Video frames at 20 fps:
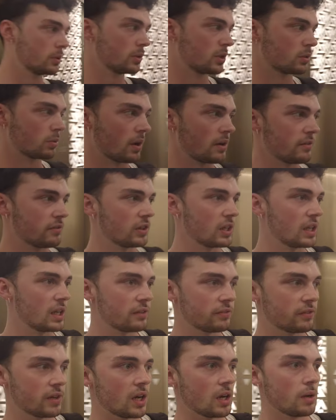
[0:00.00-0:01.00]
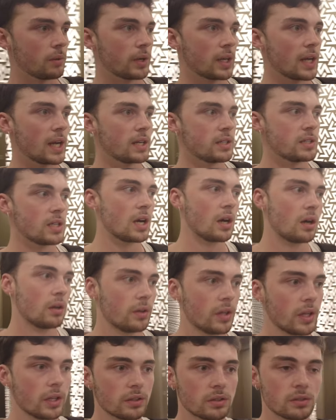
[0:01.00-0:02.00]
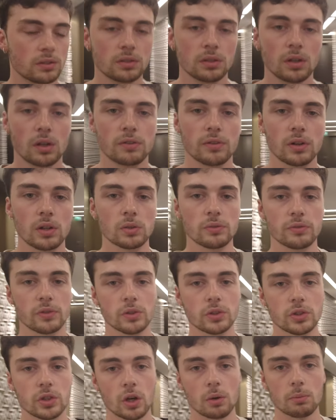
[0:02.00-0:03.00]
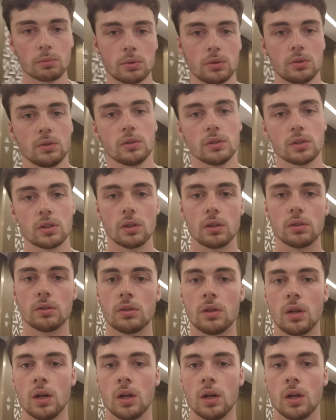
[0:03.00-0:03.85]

we're just waiting for the lift now. We're going to head down and go for a little food shop. So,